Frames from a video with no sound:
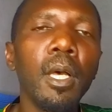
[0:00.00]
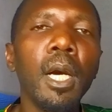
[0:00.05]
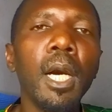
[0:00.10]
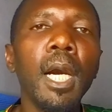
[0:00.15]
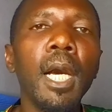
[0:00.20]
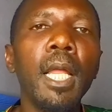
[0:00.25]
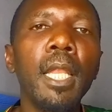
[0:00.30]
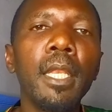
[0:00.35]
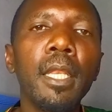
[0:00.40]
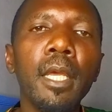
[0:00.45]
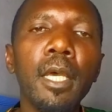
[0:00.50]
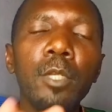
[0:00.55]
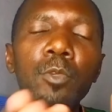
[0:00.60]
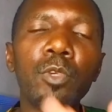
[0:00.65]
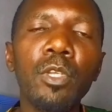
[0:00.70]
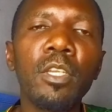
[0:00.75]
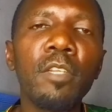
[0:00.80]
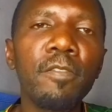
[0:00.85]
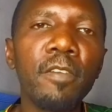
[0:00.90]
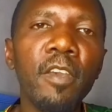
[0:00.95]
and
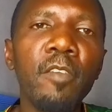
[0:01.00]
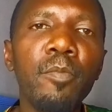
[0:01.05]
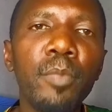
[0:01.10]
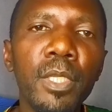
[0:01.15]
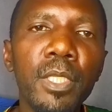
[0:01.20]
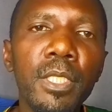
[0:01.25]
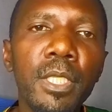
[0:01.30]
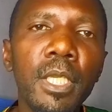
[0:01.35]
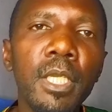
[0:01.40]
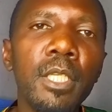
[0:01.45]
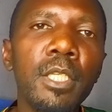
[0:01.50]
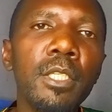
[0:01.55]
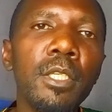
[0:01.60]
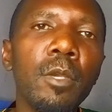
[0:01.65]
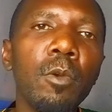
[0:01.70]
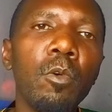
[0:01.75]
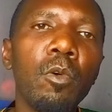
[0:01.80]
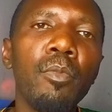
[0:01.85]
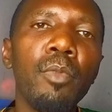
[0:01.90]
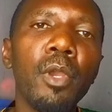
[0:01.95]
25%
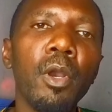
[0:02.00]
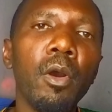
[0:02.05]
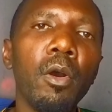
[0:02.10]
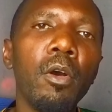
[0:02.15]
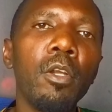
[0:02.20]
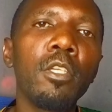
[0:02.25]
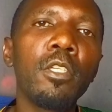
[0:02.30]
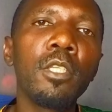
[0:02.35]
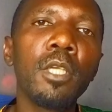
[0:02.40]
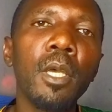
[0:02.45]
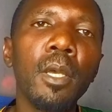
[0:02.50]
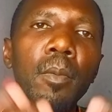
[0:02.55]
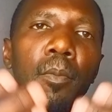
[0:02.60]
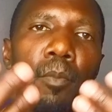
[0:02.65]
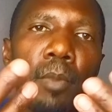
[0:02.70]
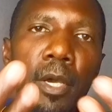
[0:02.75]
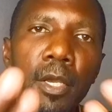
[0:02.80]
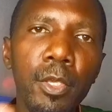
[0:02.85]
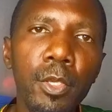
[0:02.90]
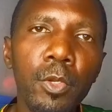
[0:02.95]
will be owned
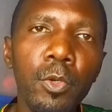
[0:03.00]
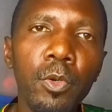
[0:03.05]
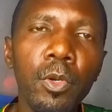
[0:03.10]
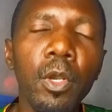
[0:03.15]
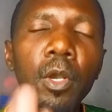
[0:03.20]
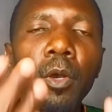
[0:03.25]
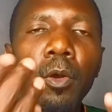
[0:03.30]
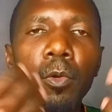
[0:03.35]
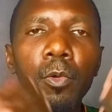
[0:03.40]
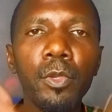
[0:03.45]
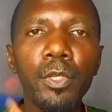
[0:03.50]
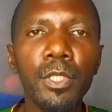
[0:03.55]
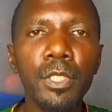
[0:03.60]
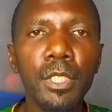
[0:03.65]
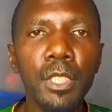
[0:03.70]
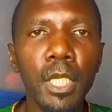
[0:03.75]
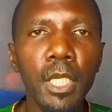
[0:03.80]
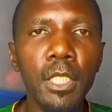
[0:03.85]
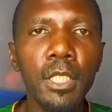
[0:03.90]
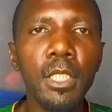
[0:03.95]
by you, who
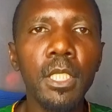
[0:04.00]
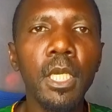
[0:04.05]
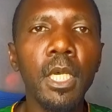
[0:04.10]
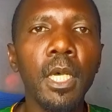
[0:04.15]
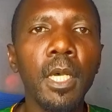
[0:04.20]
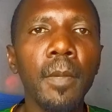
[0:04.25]
is just